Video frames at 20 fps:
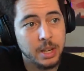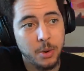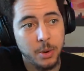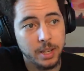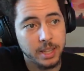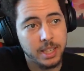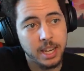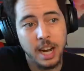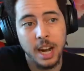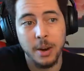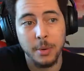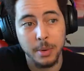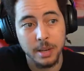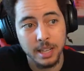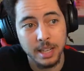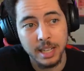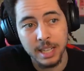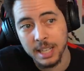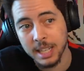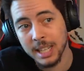
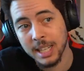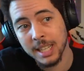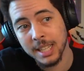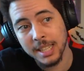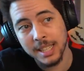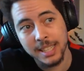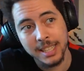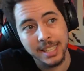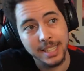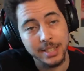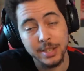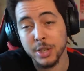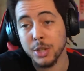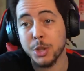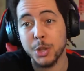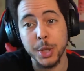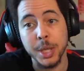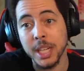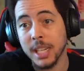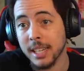Oikawa is a
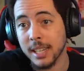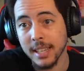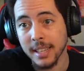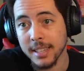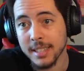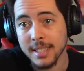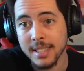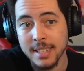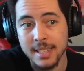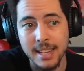genius.